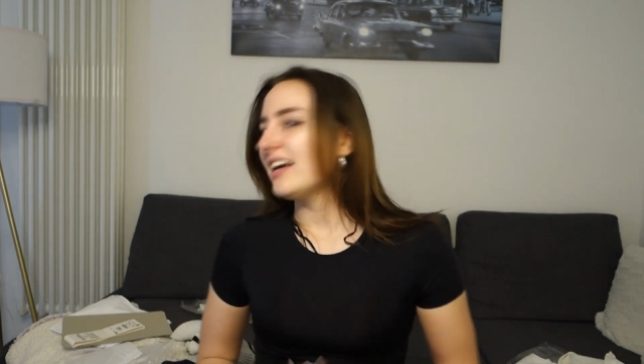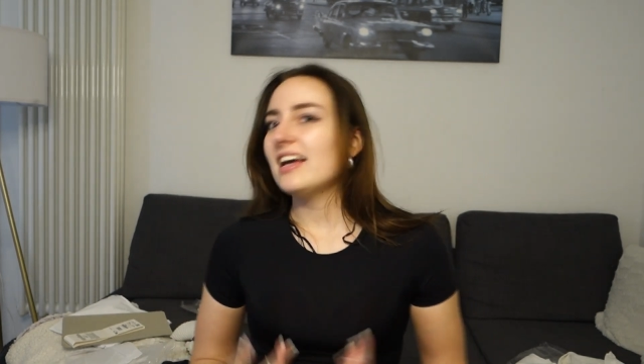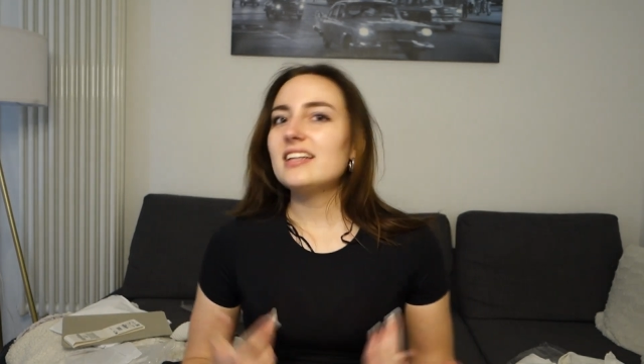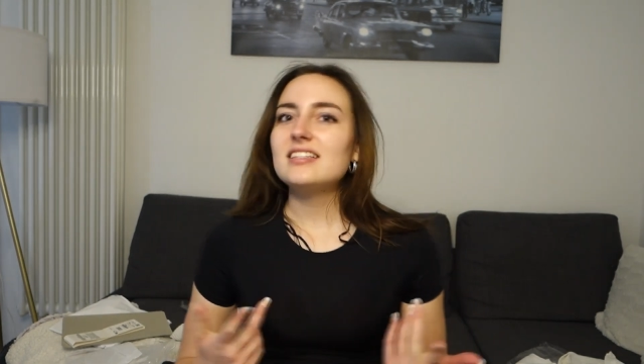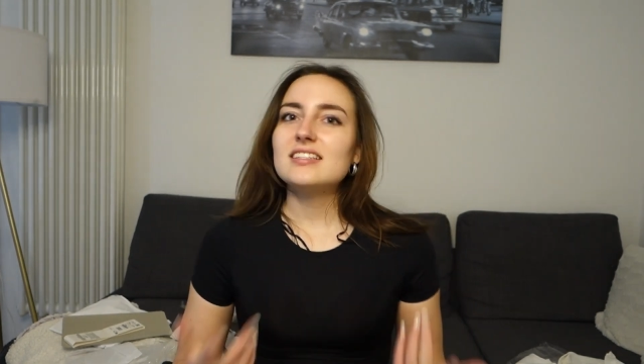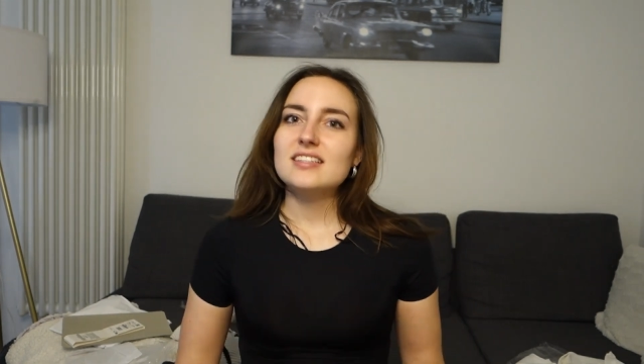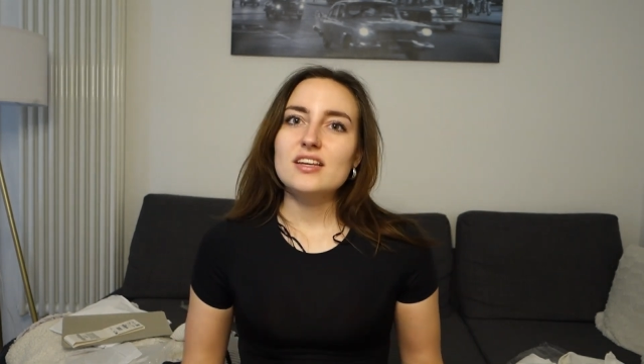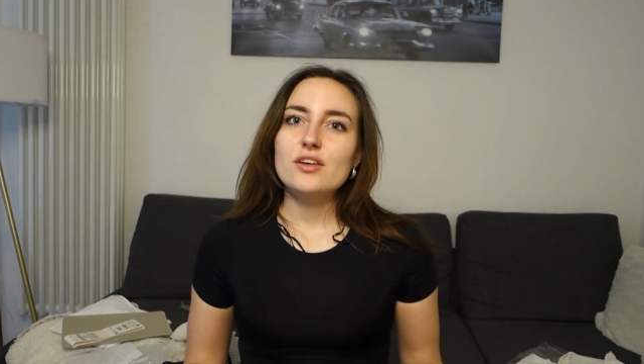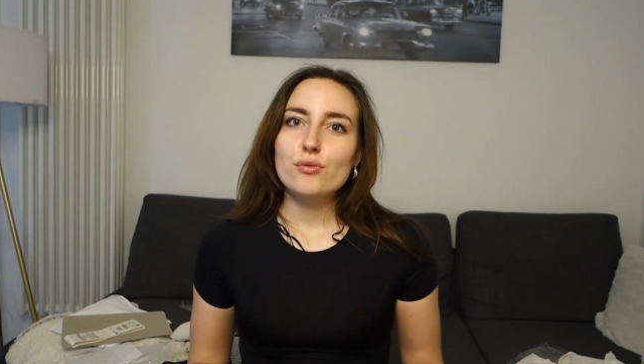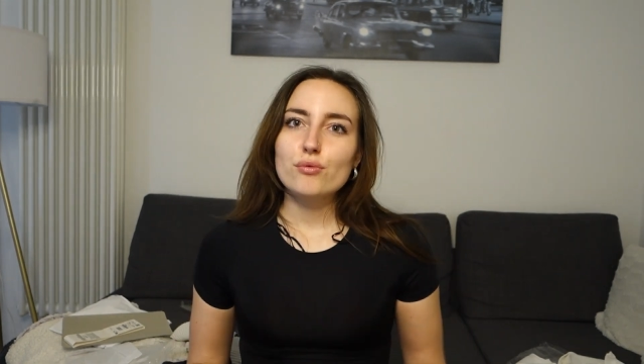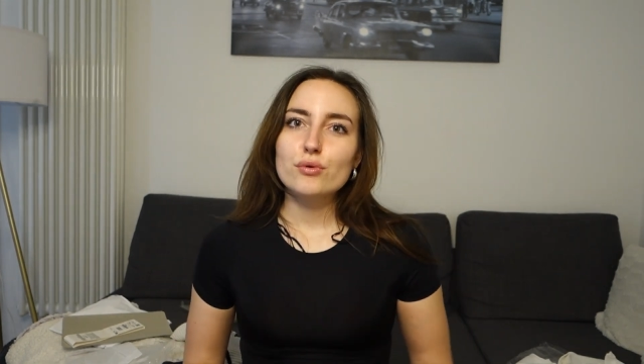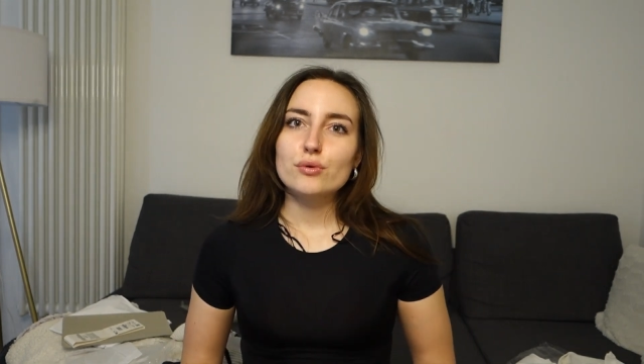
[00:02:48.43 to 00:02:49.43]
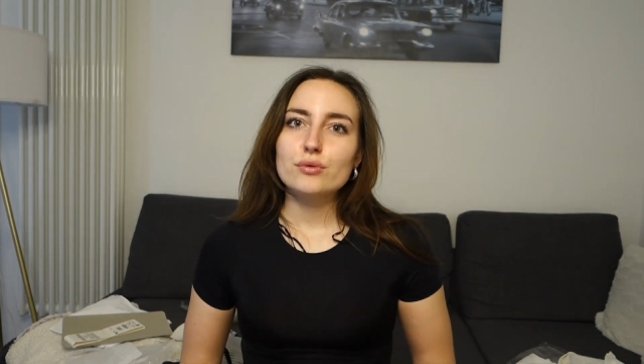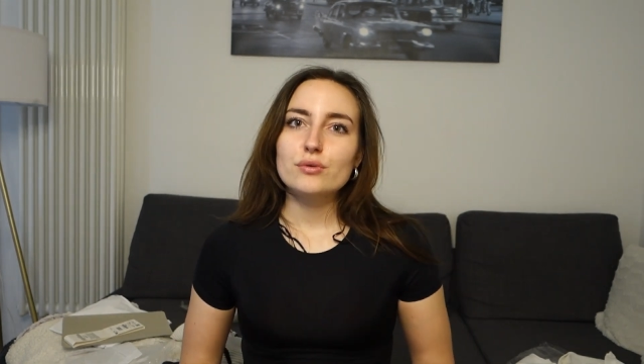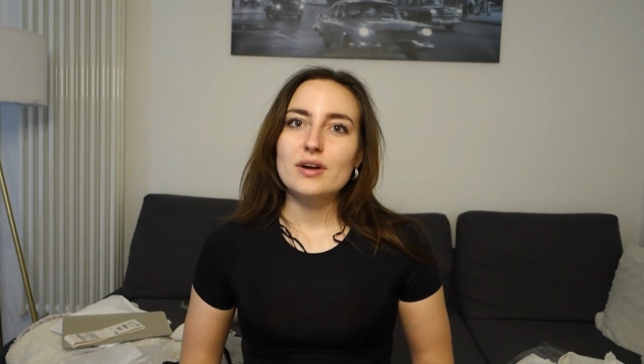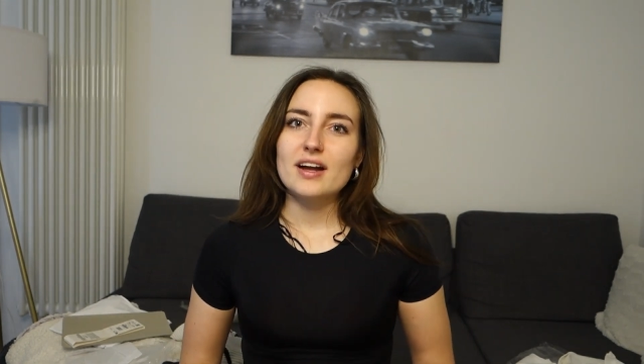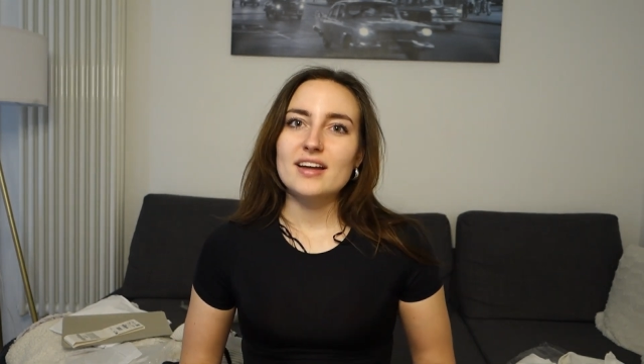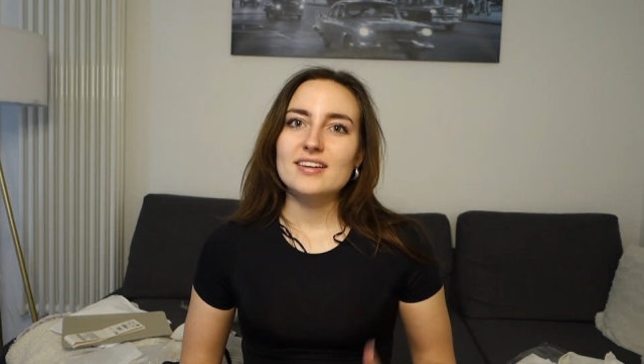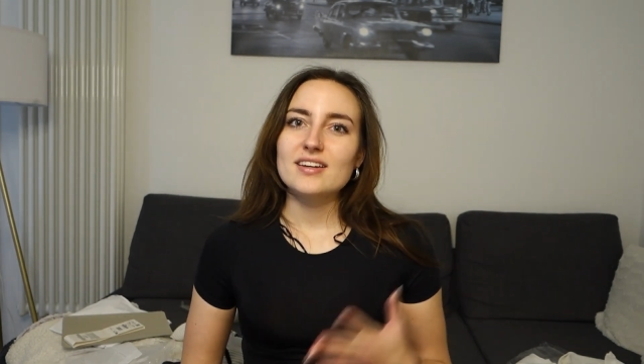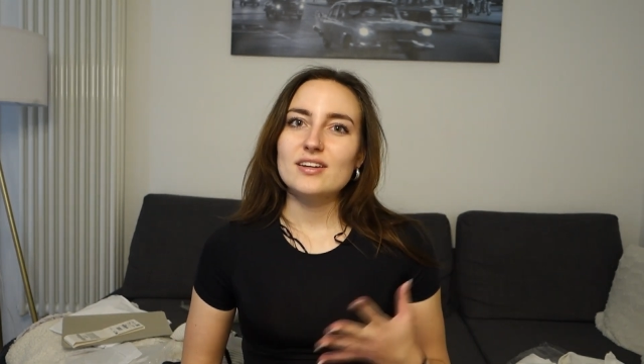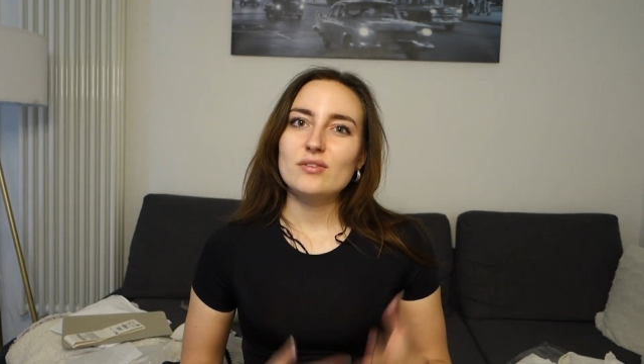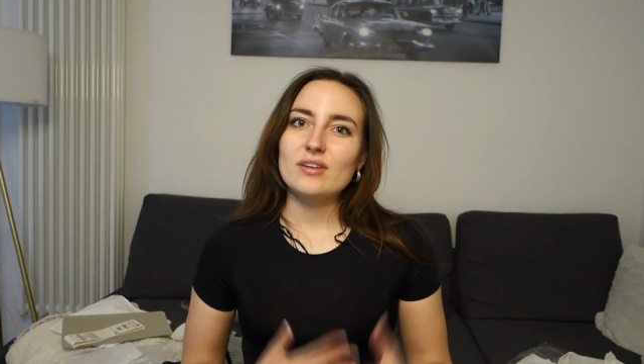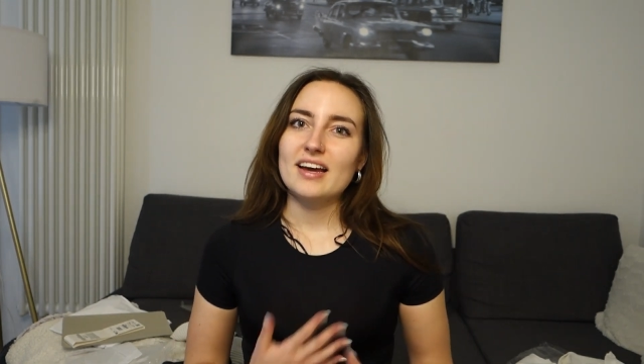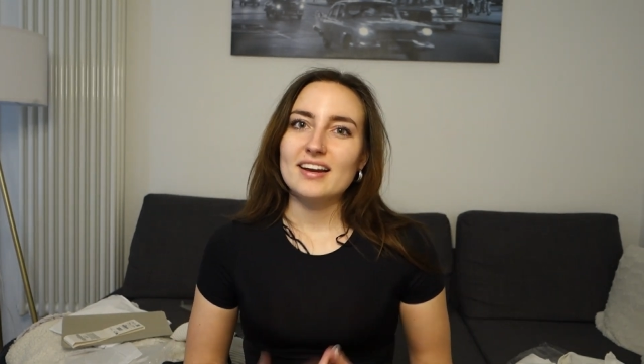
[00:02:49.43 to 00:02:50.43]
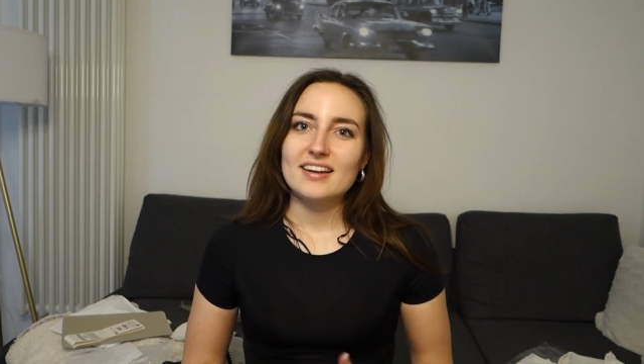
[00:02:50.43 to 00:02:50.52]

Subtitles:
it's see-through and I don't like